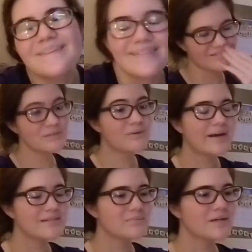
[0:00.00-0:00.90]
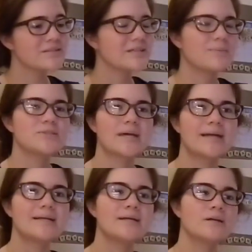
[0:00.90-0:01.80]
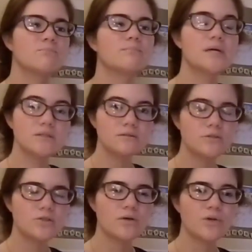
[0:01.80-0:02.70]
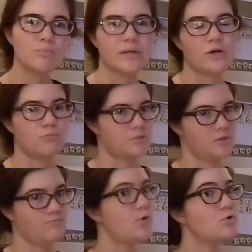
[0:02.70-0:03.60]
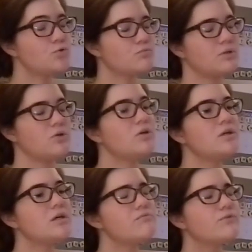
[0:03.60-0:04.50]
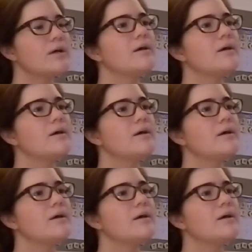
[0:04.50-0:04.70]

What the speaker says: Really proud of this project. I wish I had it here in person to show you, but I hope these photos will be good enough.